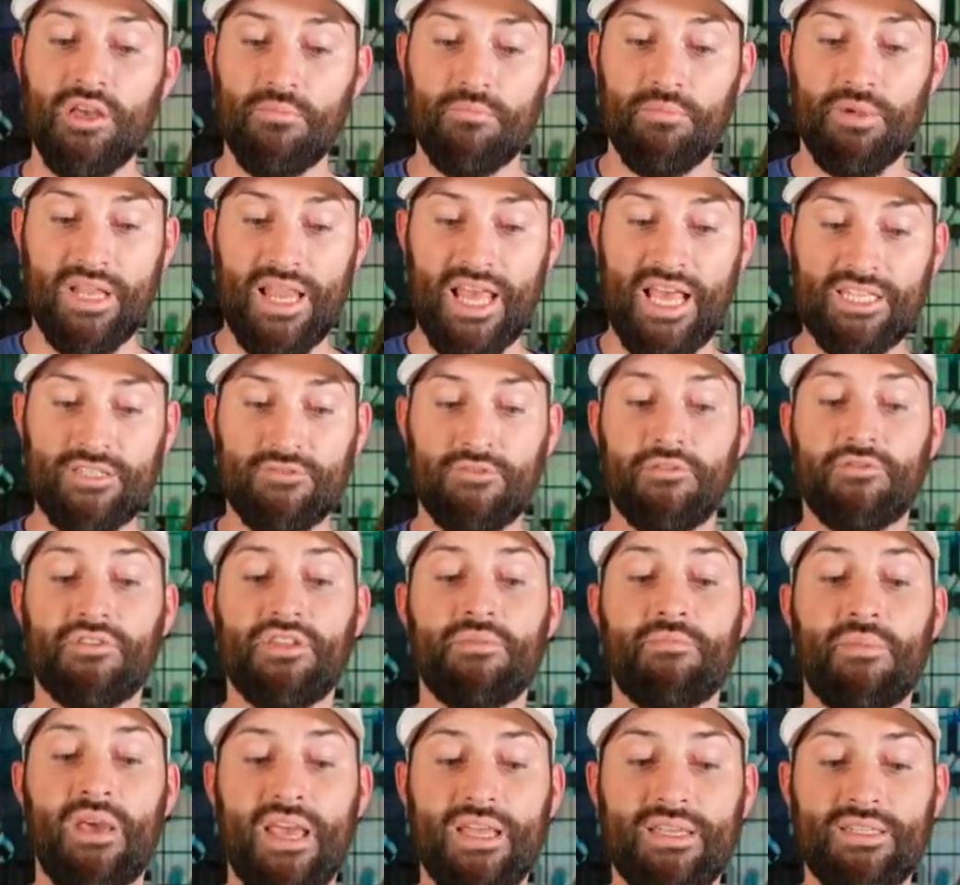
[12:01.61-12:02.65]
But
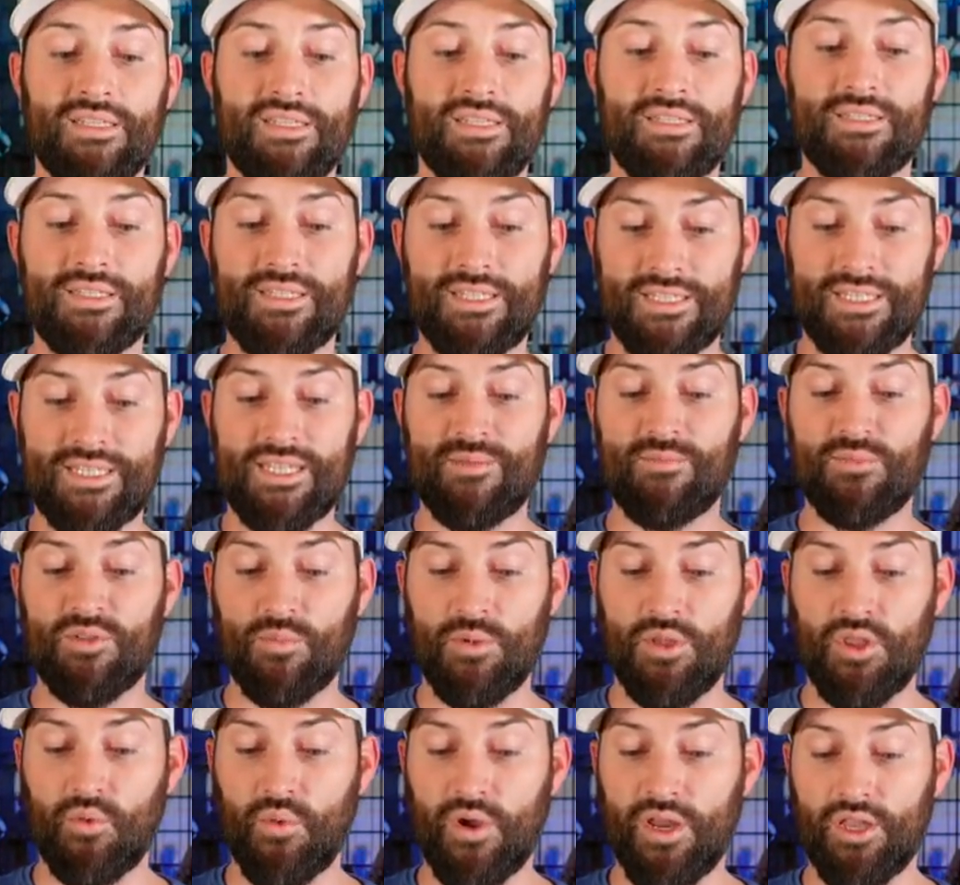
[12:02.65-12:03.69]
S15 magazines seems to
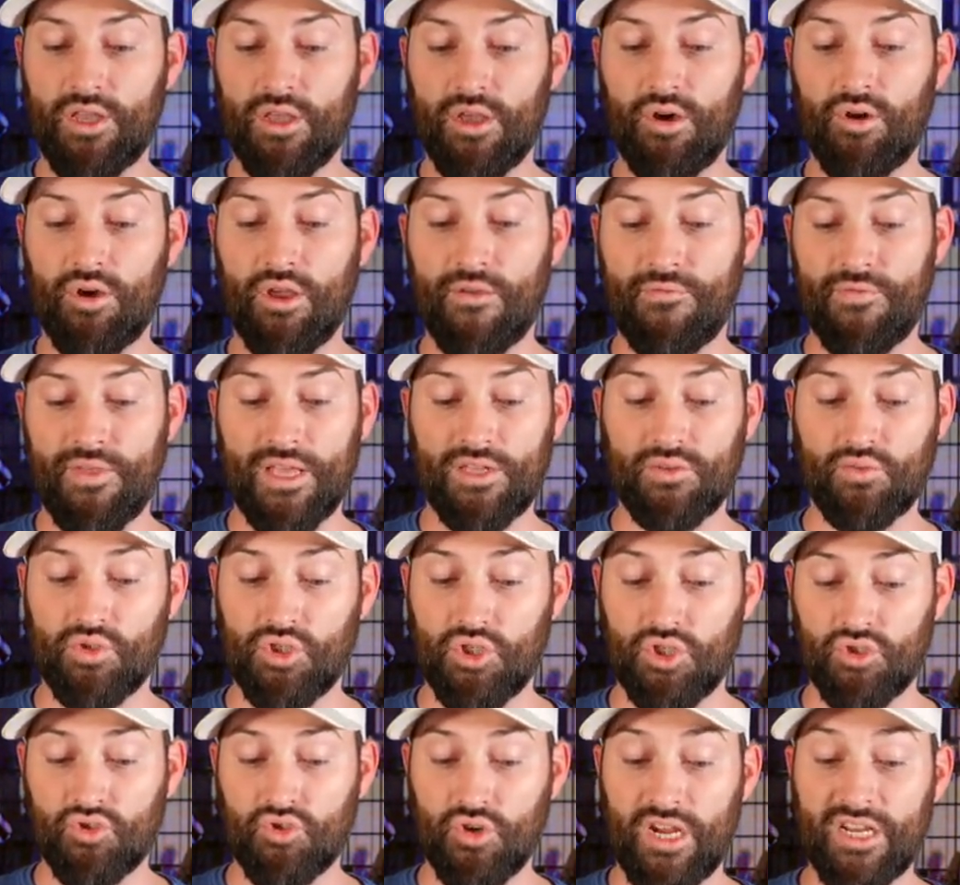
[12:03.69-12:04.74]
be the way to go if that's what
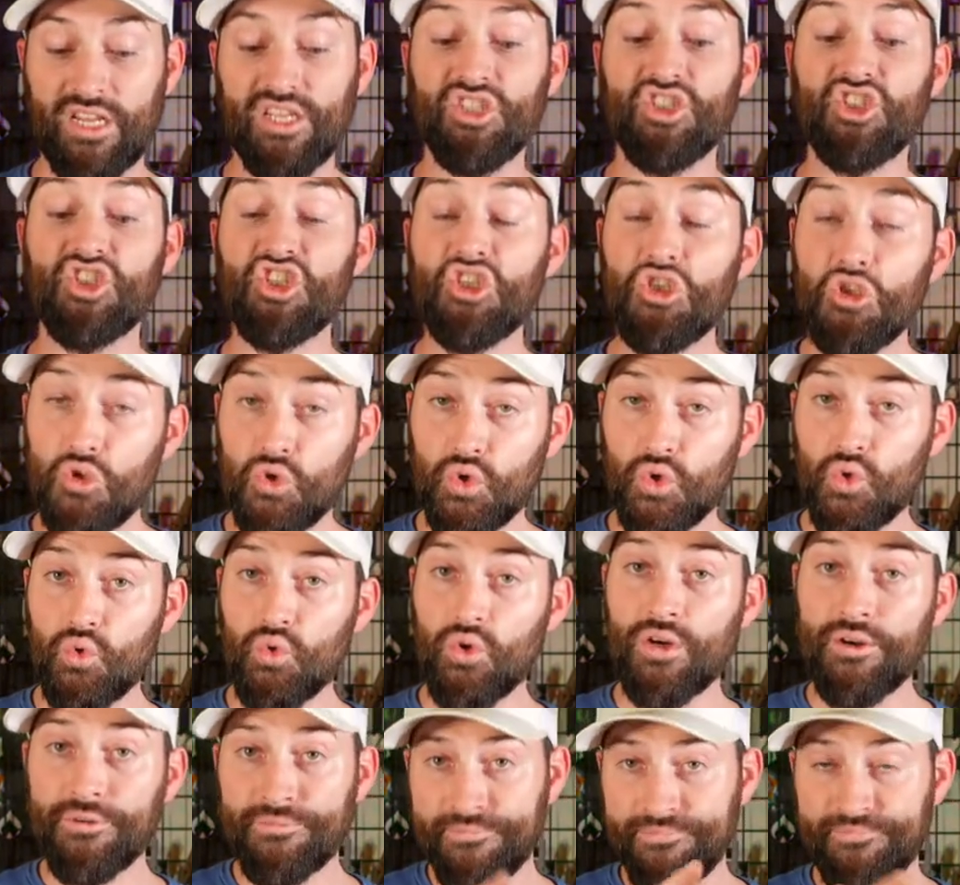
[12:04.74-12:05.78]
you're trying to
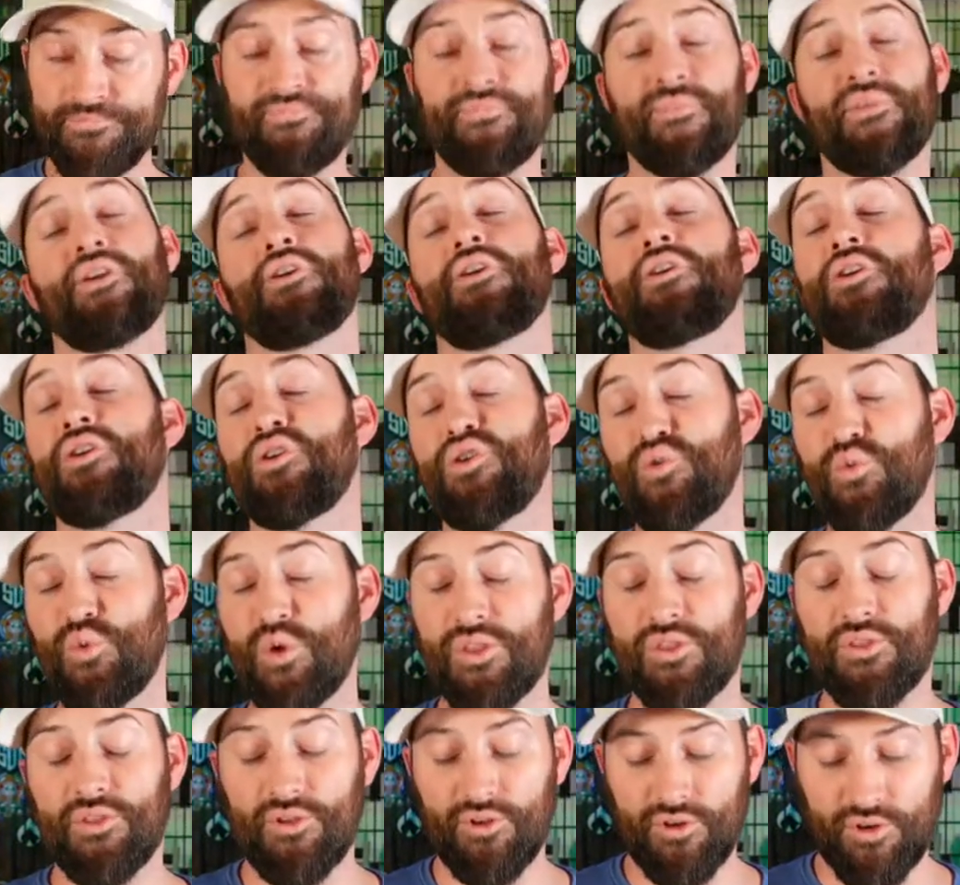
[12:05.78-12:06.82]
do
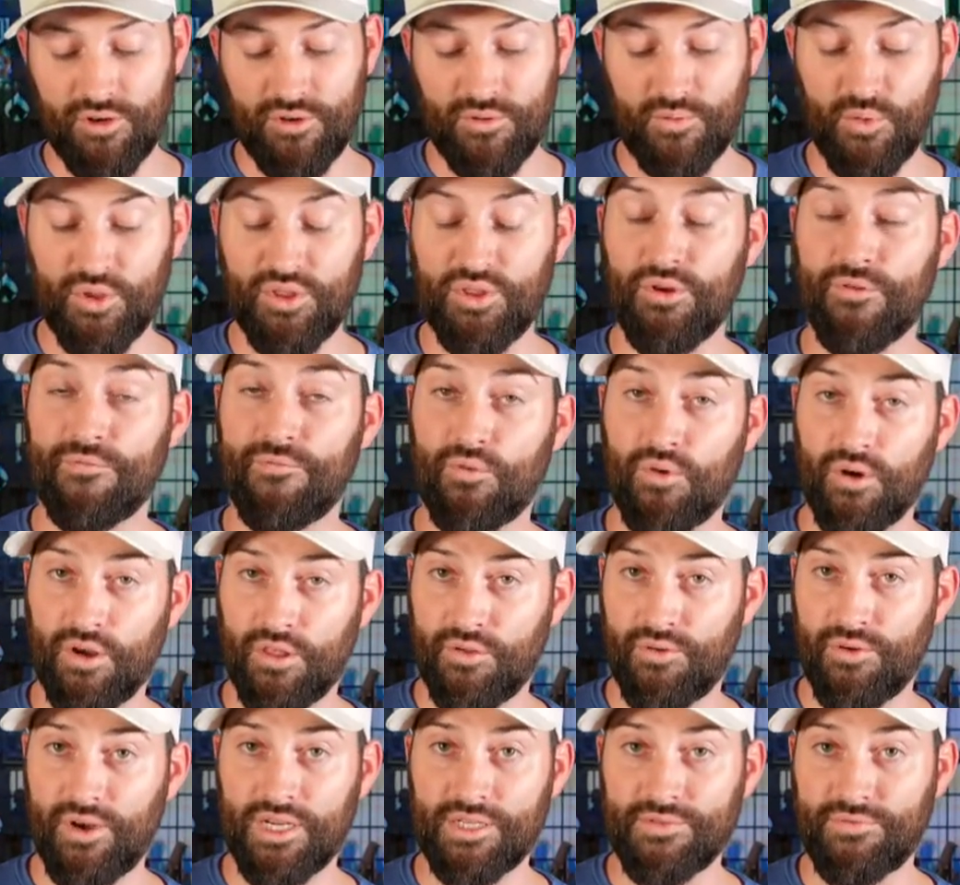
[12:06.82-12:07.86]
with your
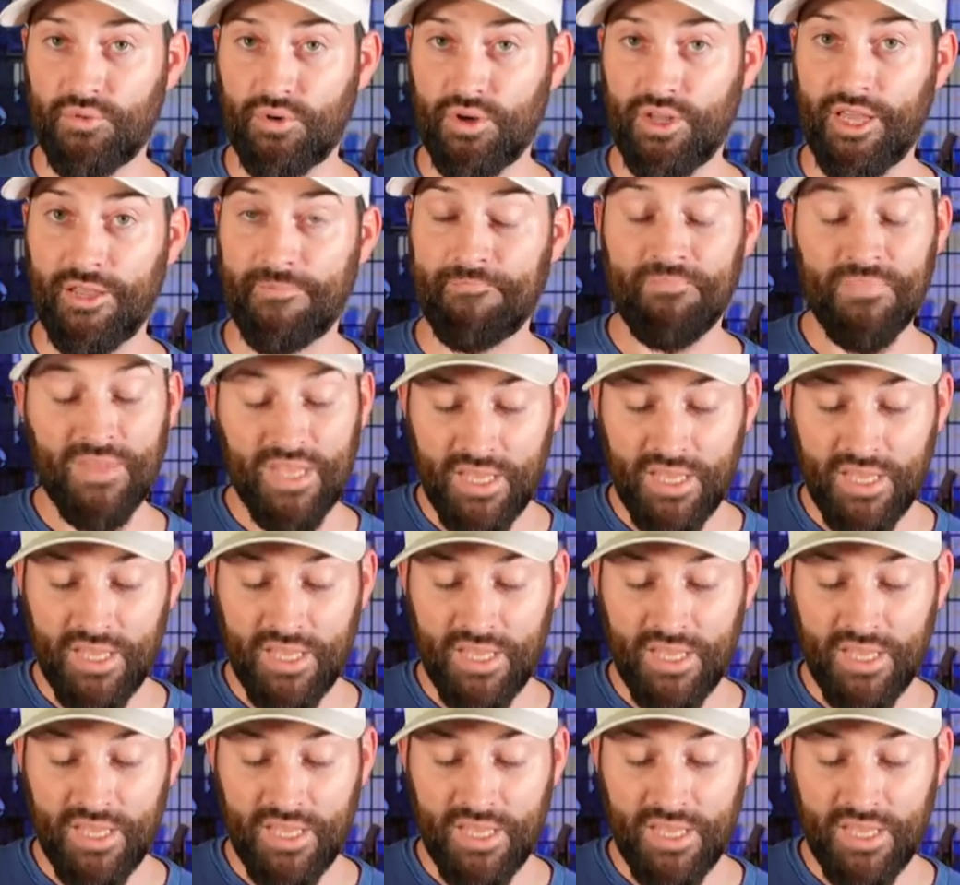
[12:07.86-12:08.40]
43x48.